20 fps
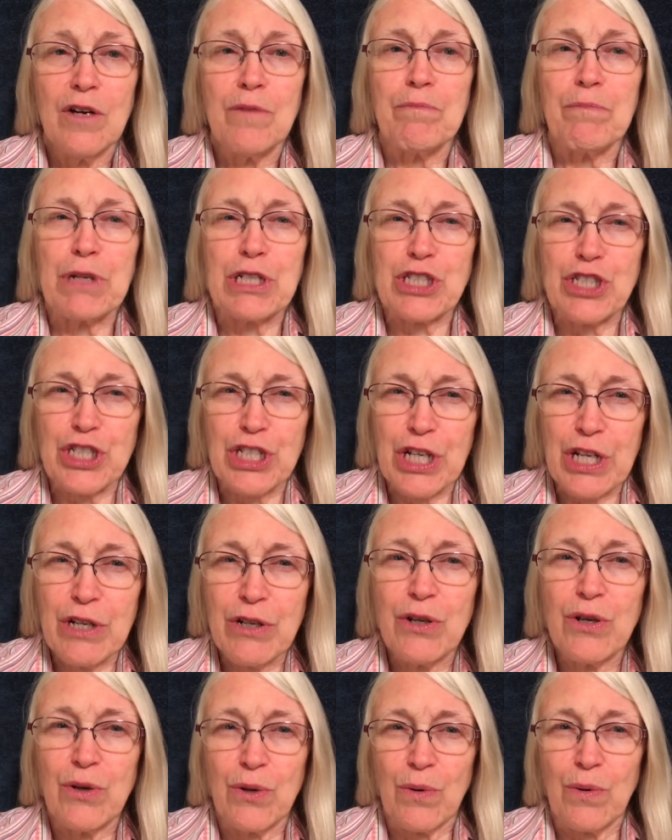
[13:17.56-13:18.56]
but she
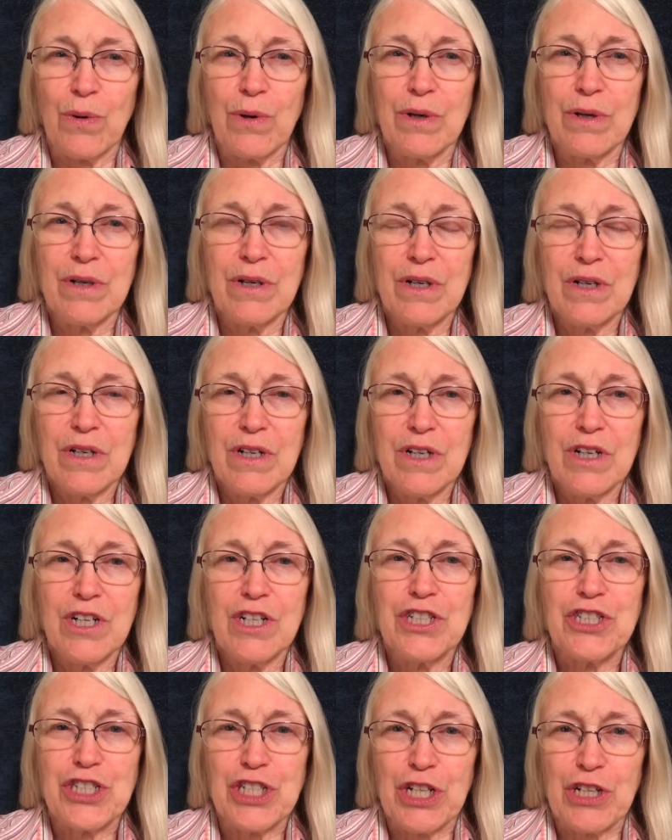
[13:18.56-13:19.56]
knew.
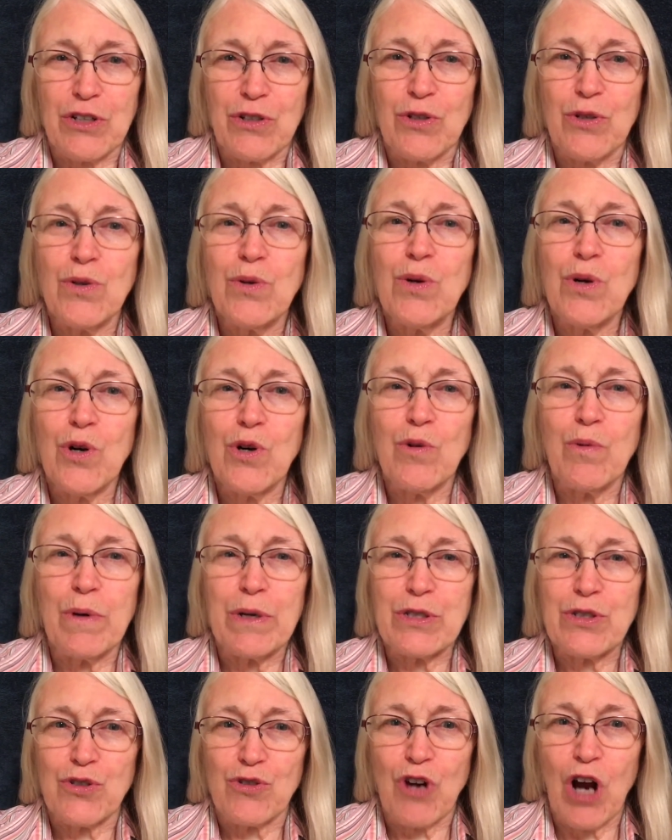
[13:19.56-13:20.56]
She knew who
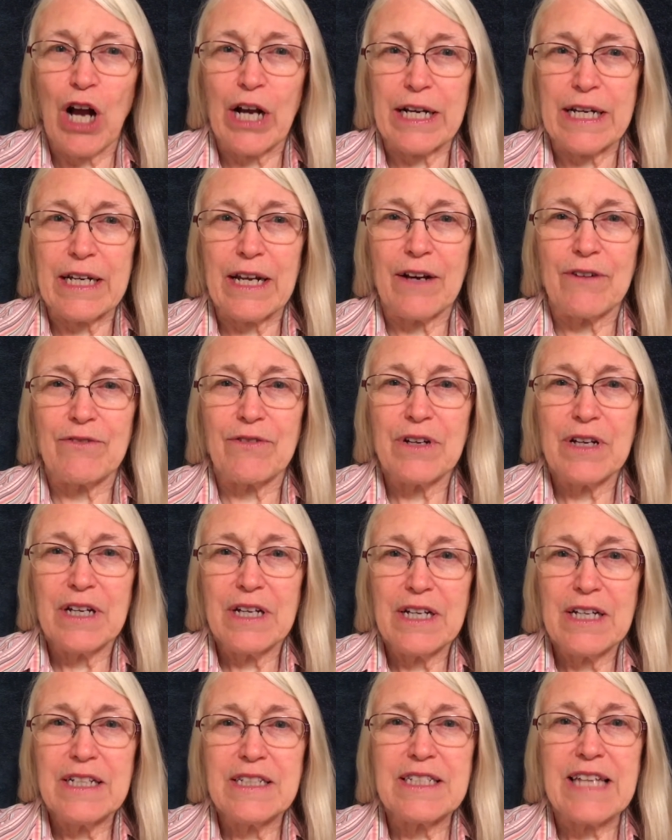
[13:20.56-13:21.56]
was strong enough
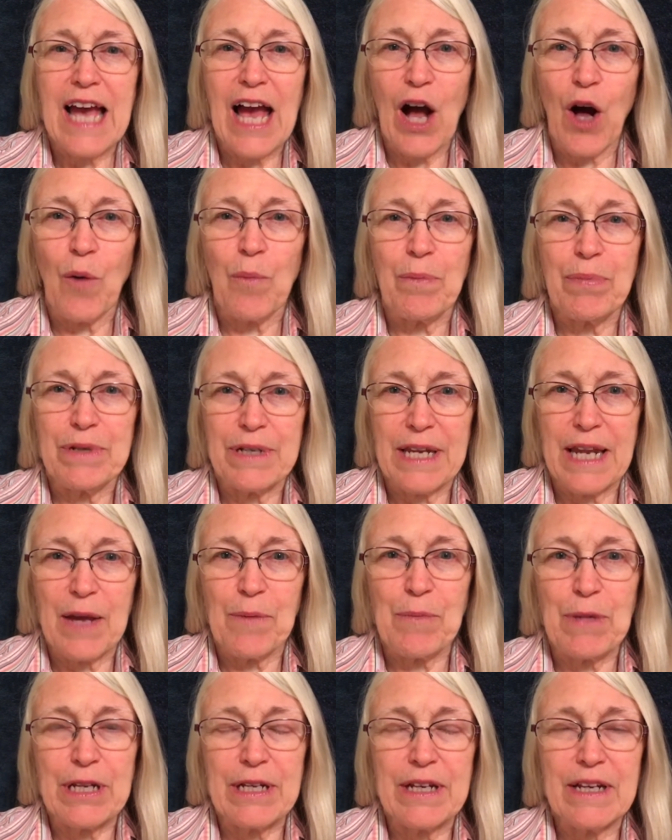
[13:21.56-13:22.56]
to help
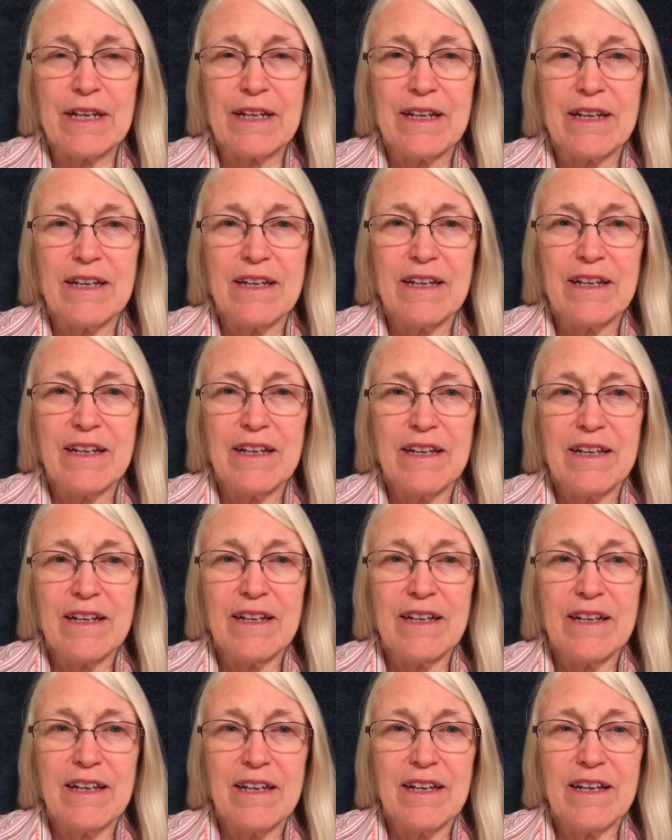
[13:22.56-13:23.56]
Naaman.
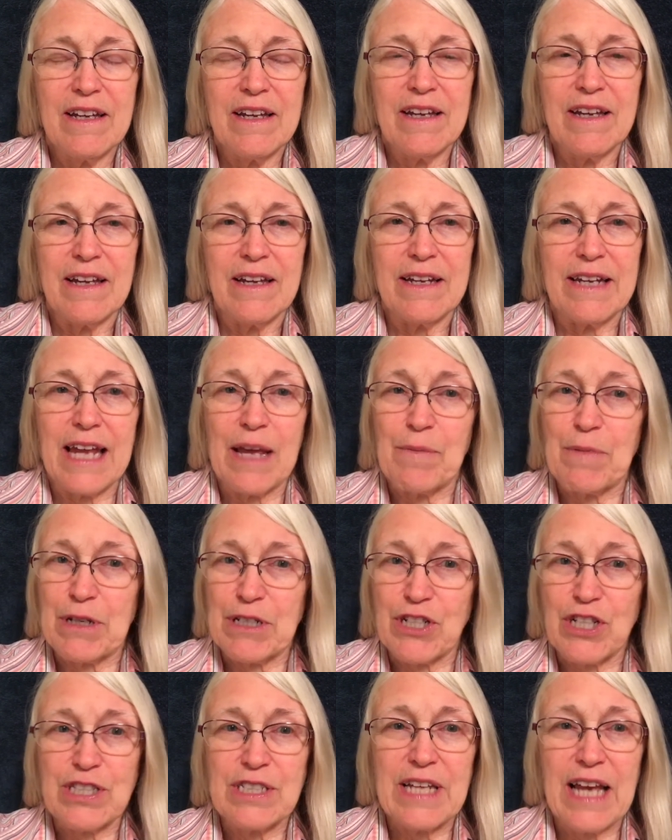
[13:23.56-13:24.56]

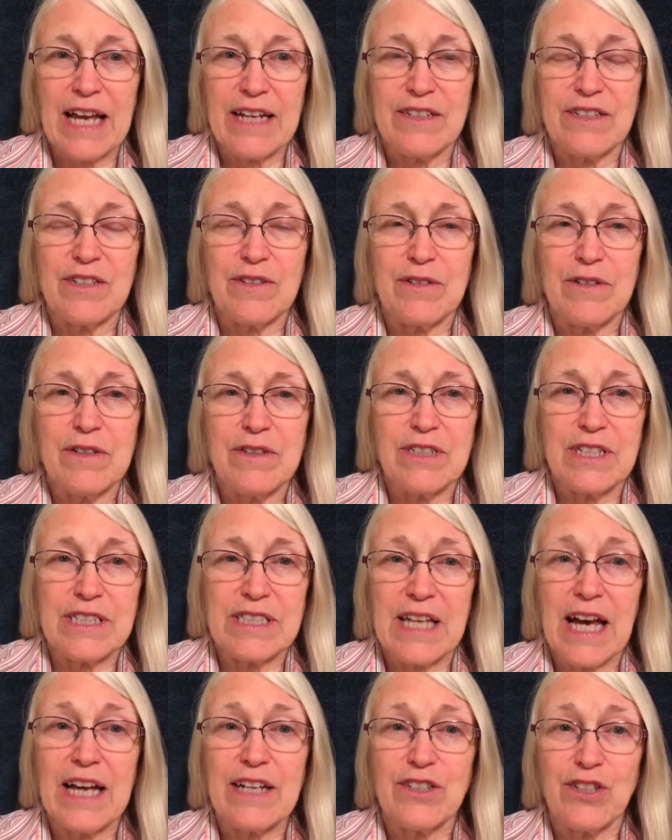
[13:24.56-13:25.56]
Naaman just had to
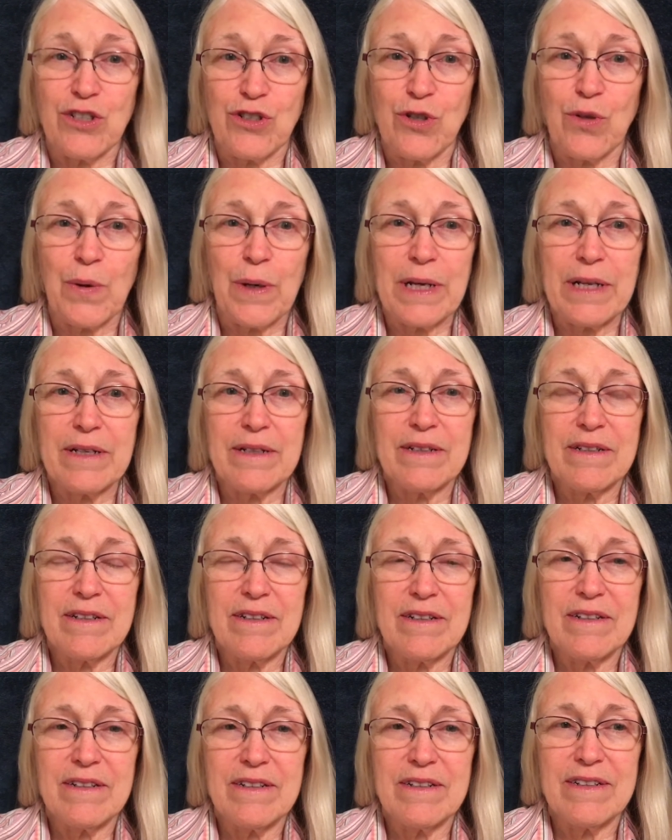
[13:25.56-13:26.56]
decide to do it,
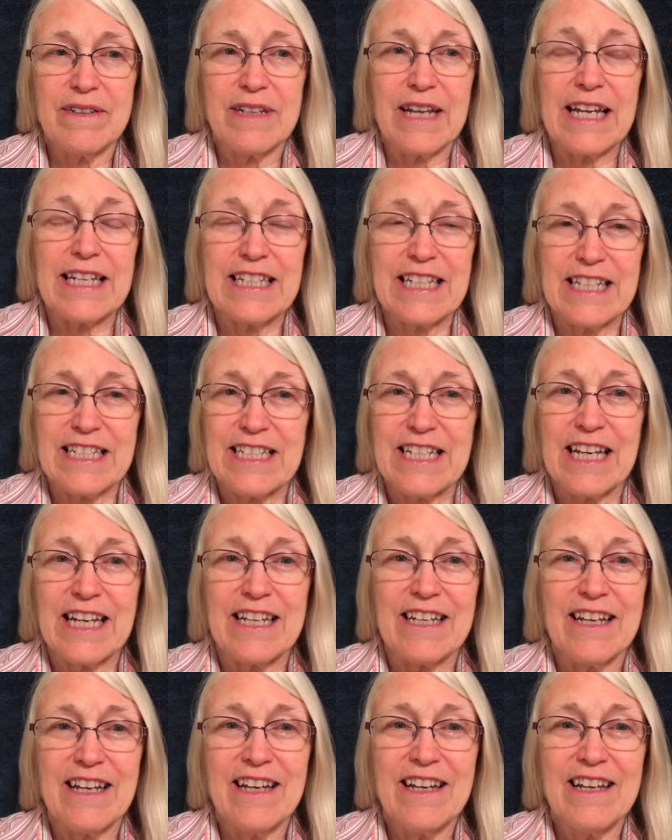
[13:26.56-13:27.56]
and he
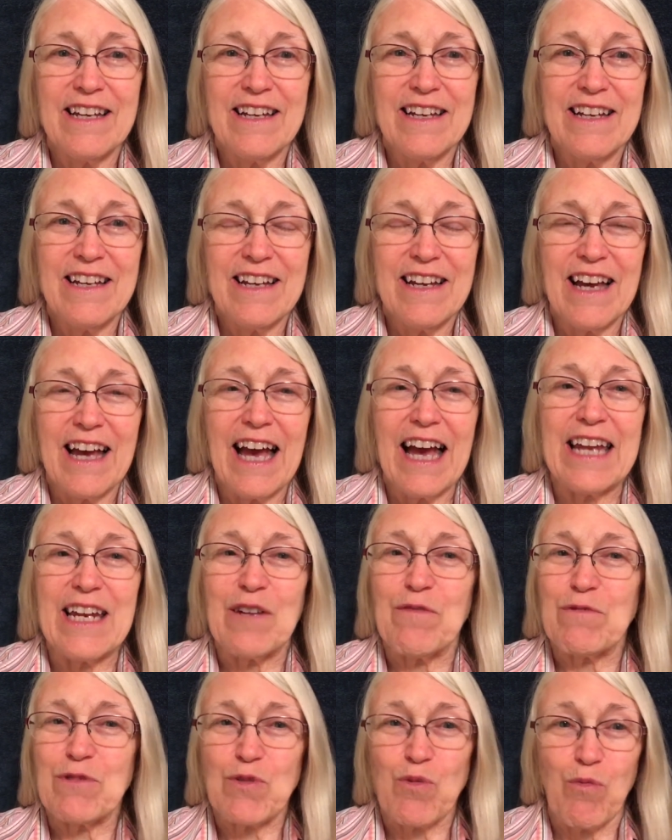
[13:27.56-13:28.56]
did. And
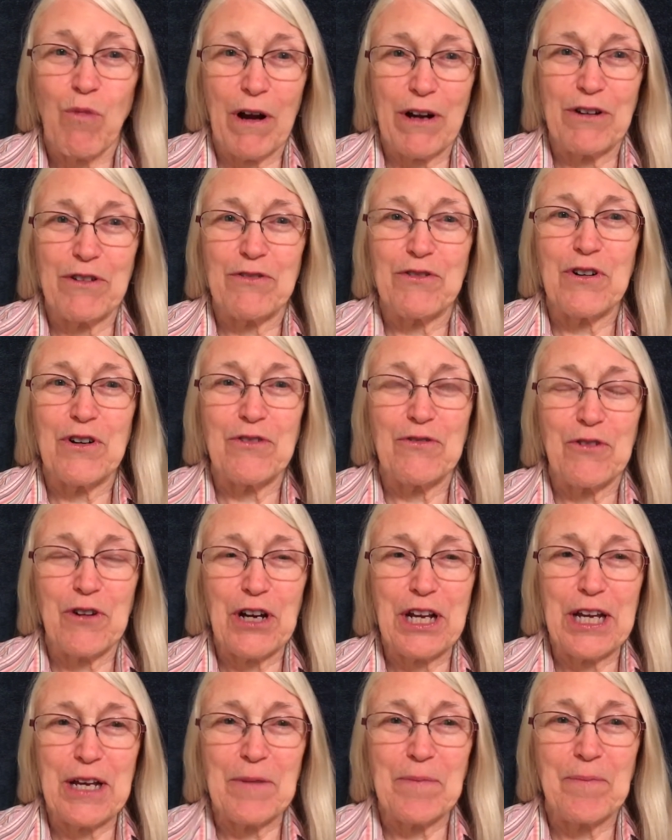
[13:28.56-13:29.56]
it was wonderful for
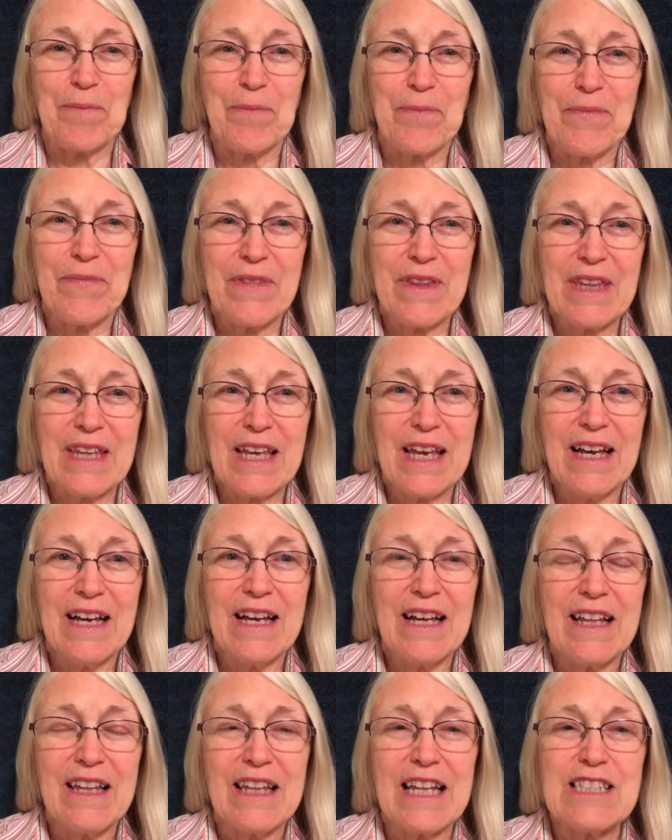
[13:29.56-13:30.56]
him.
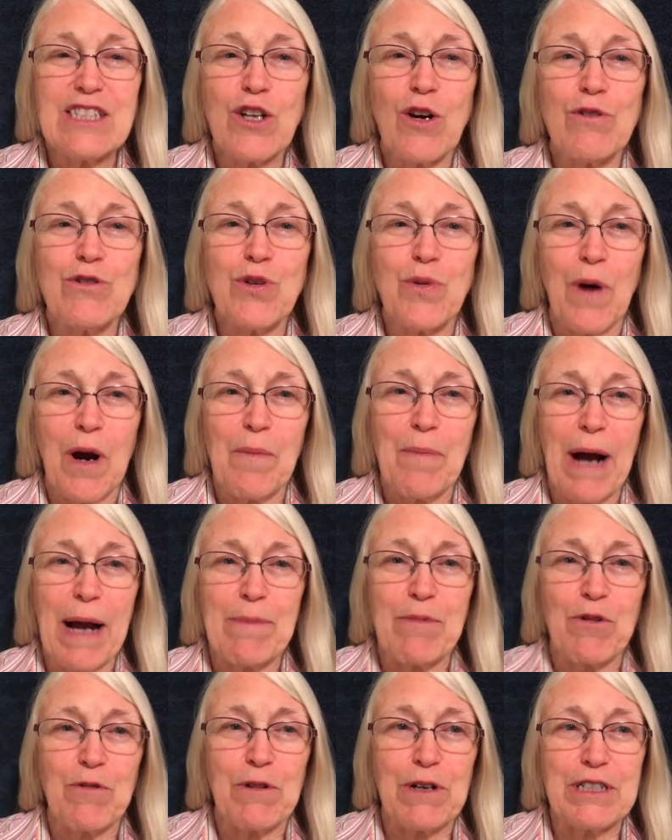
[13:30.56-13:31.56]
Let's go to our
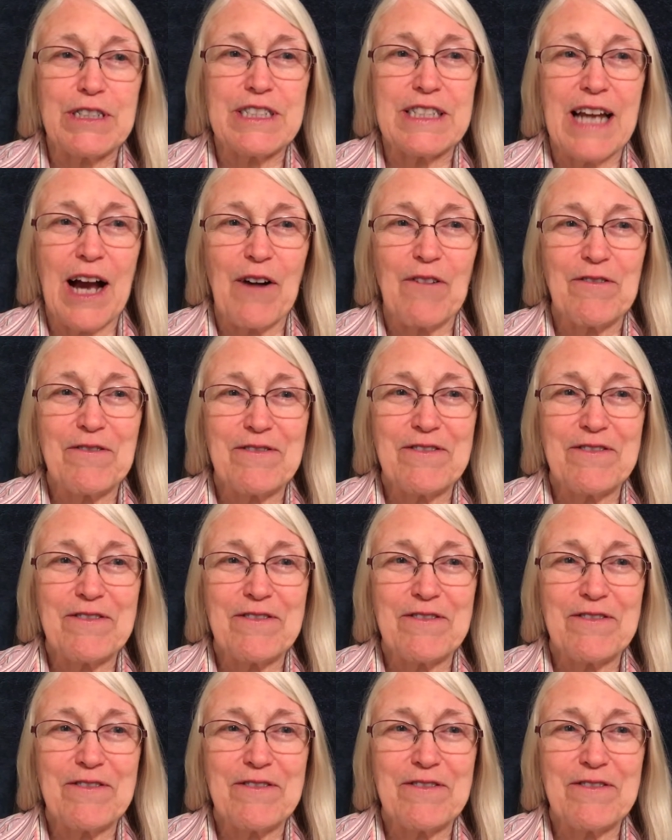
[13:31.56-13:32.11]
Bible words now.